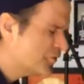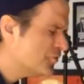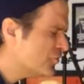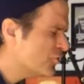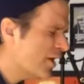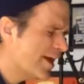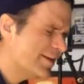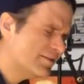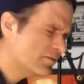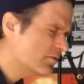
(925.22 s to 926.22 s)
you
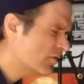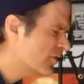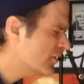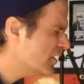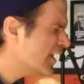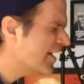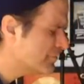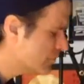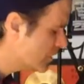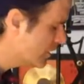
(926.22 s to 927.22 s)
ain't, then let
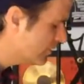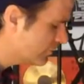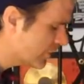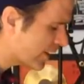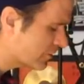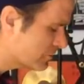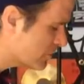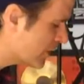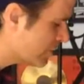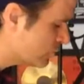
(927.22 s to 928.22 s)
me
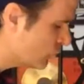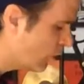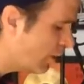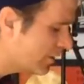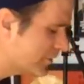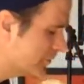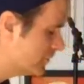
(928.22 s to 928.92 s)
recommend one.